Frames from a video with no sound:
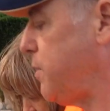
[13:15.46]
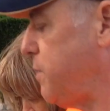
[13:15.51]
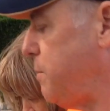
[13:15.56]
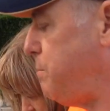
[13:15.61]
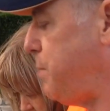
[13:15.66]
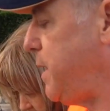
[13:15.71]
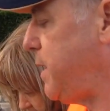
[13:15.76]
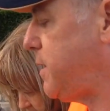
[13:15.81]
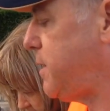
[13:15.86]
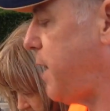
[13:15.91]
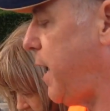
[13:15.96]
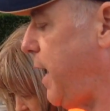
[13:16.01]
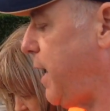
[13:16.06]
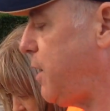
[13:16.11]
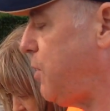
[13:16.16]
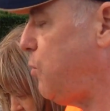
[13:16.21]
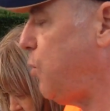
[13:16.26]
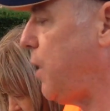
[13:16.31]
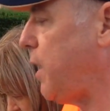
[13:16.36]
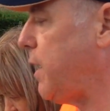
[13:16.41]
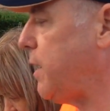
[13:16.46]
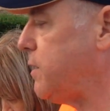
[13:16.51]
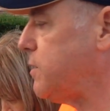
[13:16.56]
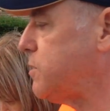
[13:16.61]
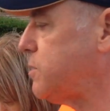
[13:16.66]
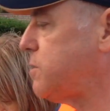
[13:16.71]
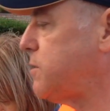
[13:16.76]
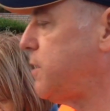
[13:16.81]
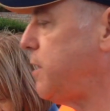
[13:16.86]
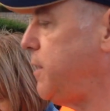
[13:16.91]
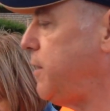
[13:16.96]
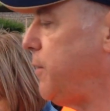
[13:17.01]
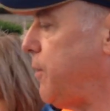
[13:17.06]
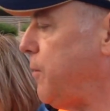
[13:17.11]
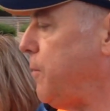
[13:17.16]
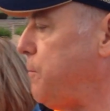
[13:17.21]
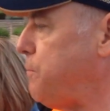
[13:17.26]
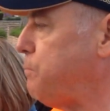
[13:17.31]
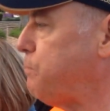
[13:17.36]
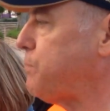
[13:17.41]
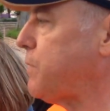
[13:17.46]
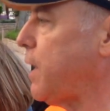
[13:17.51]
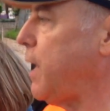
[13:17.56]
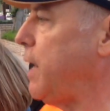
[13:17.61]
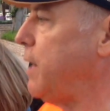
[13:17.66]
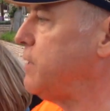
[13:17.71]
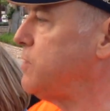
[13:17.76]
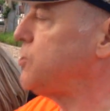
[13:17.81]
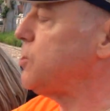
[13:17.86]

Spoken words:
of the big takeaways here, and